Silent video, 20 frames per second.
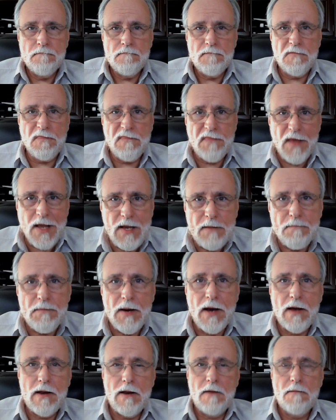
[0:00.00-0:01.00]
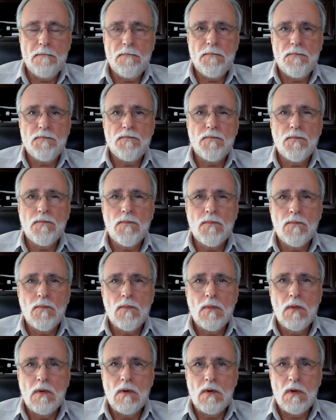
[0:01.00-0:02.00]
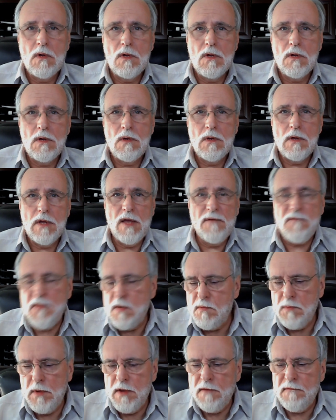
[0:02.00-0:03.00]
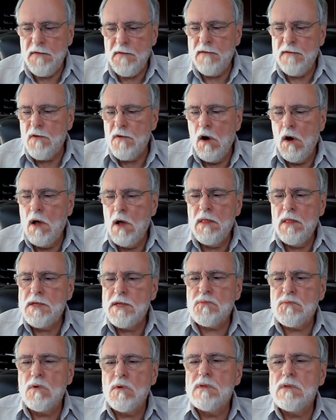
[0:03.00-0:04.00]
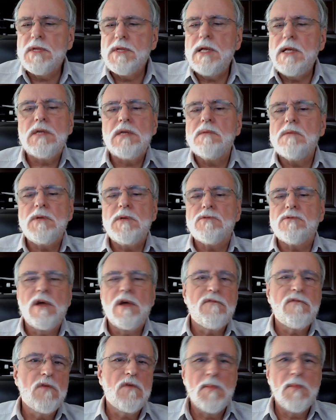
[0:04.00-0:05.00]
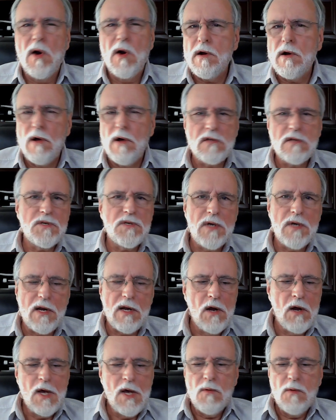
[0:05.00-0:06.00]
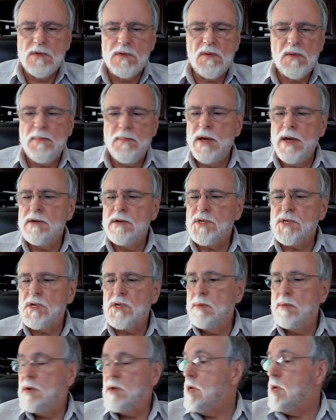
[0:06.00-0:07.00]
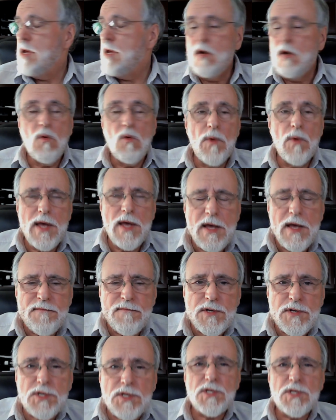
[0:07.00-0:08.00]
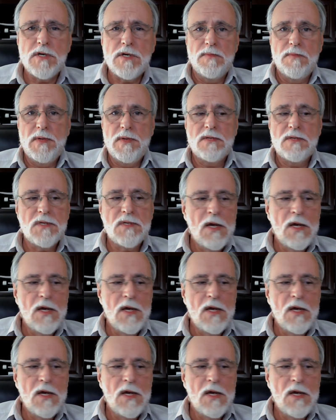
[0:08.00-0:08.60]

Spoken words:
Think about it. If all this world needed to be transformed, our culture needed was a better sermon, we have sermons